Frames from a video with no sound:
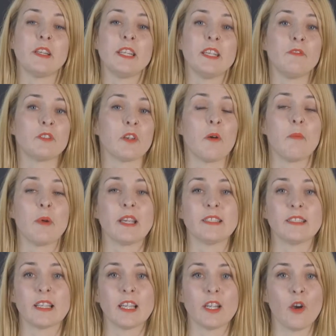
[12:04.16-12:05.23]
leaves are
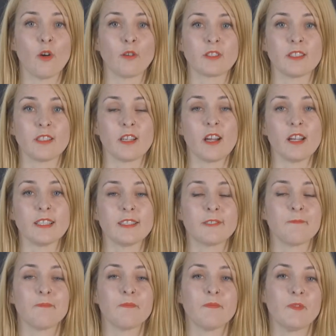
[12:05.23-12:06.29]
basically
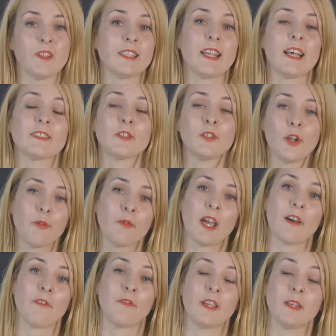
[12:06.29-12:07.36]
oxidized. This has no
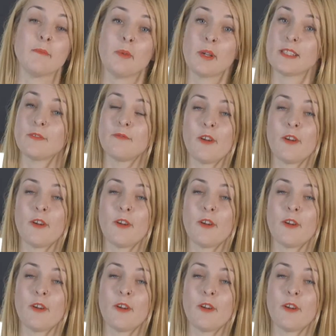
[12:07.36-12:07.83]
caffeine, but is